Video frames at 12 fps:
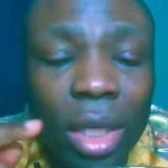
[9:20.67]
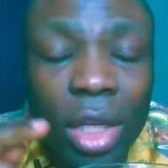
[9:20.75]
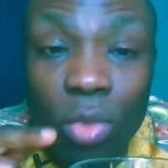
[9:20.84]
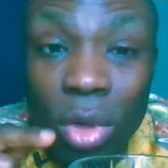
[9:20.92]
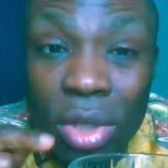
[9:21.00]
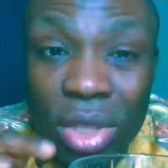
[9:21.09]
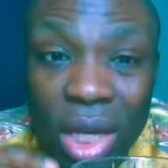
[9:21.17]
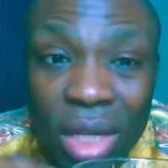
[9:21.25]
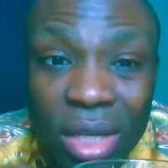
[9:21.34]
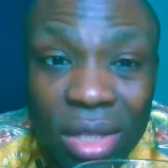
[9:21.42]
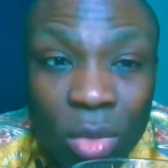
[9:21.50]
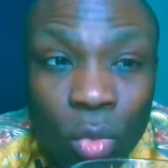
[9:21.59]
It's what
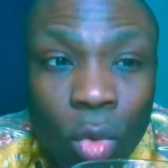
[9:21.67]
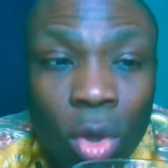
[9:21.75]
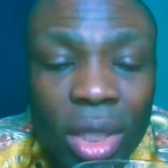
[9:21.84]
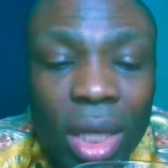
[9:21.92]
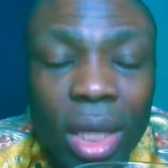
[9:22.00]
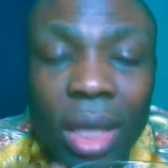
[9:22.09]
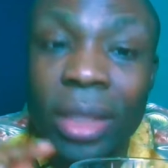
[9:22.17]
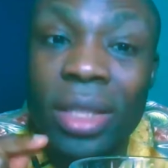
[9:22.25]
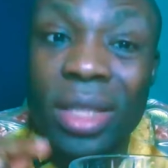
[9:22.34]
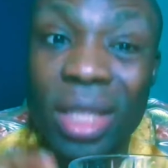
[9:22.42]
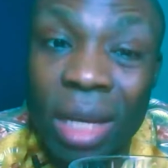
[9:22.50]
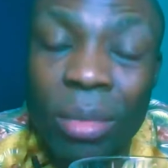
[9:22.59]
charges the water and the
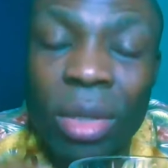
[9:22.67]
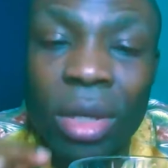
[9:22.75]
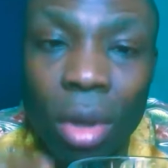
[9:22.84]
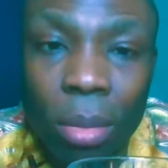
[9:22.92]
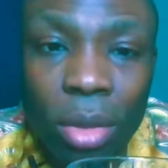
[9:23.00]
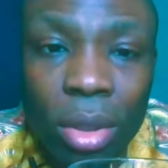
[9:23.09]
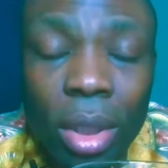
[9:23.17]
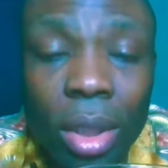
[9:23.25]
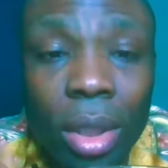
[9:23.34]
cinnamon up.